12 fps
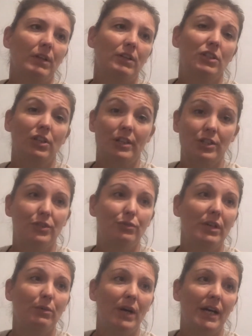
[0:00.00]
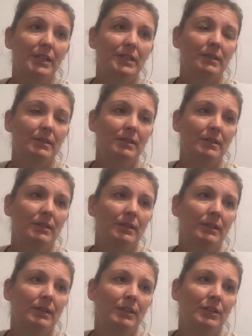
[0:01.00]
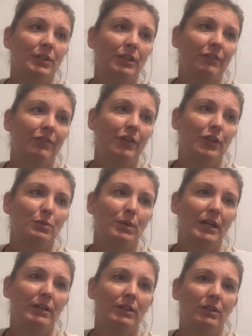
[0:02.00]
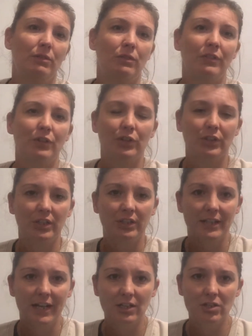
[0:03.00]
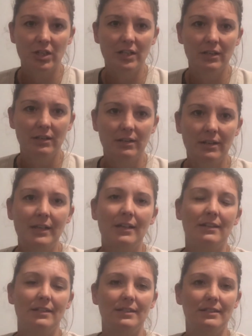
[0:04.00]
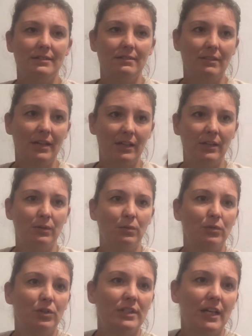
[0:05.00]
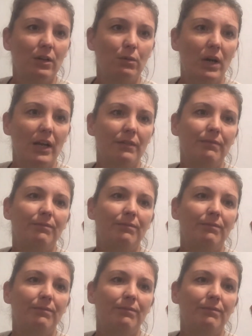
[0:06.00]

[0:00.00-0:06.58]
So there's 3 ways. So the first one, we've got conduction, and then the second one,